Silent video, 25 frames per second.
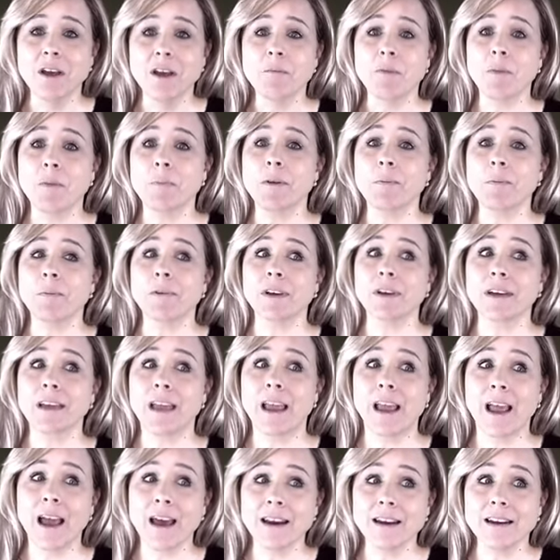but people in
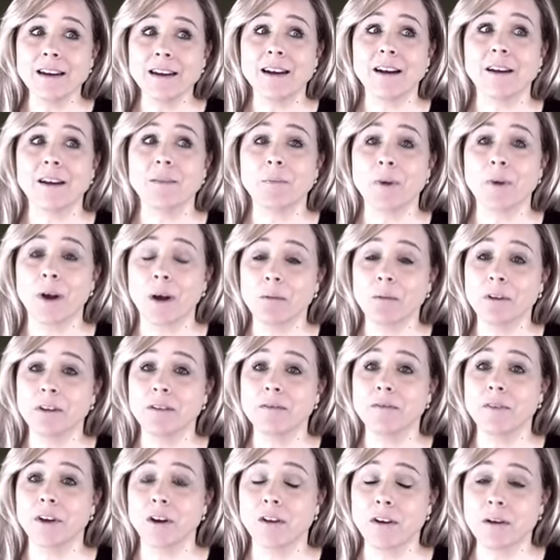Canada probably
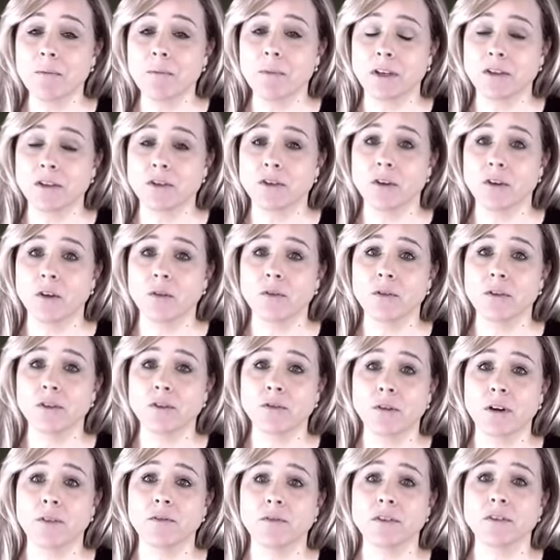very much know the
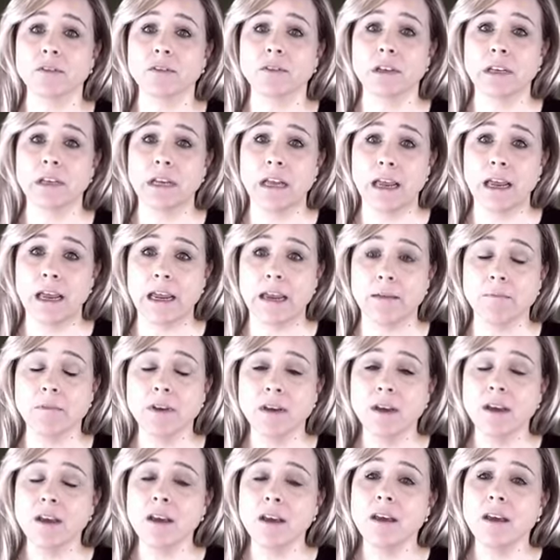Traversy name.